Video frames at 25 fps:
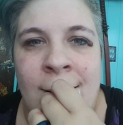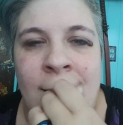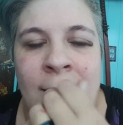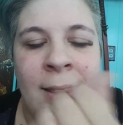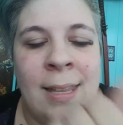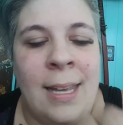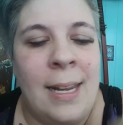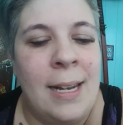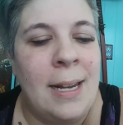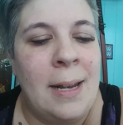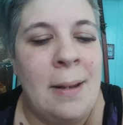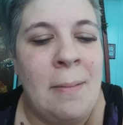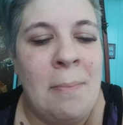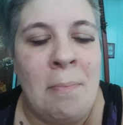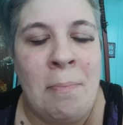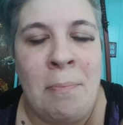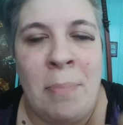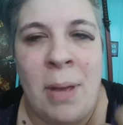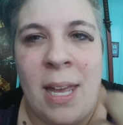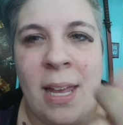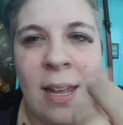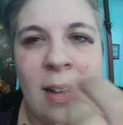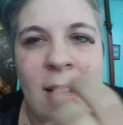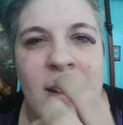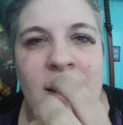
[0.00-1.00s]
they didn't
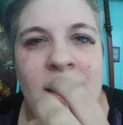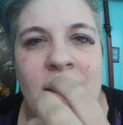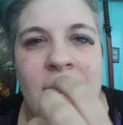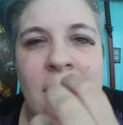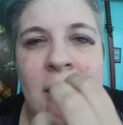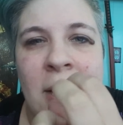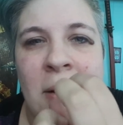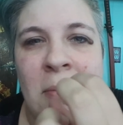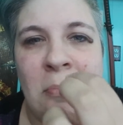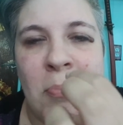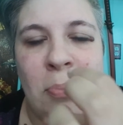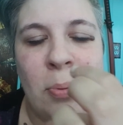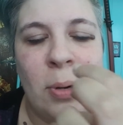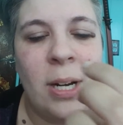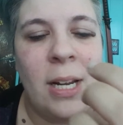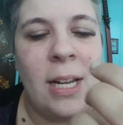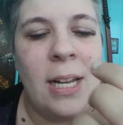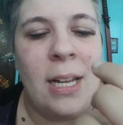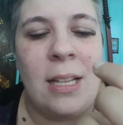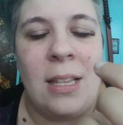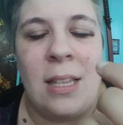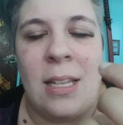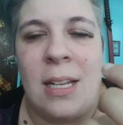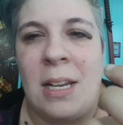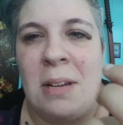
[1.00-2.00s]
bend. They didn't
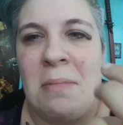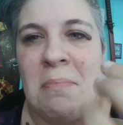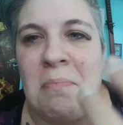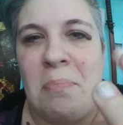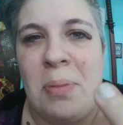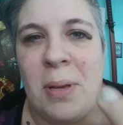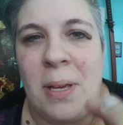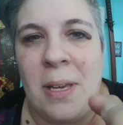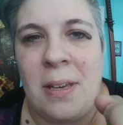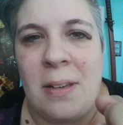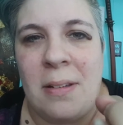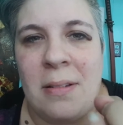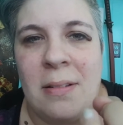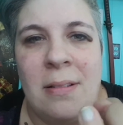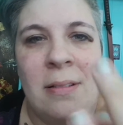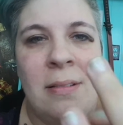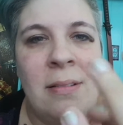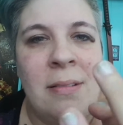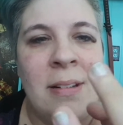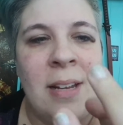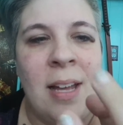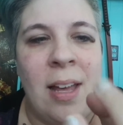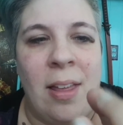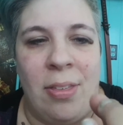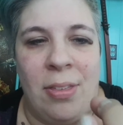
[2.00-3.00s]
break. They didn't peel.
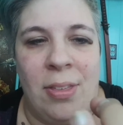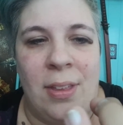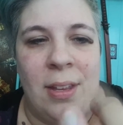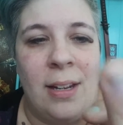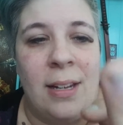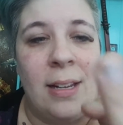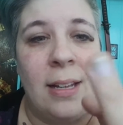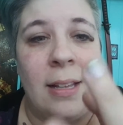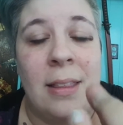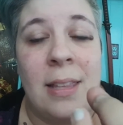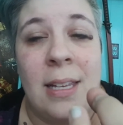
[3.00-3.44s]
Nothing.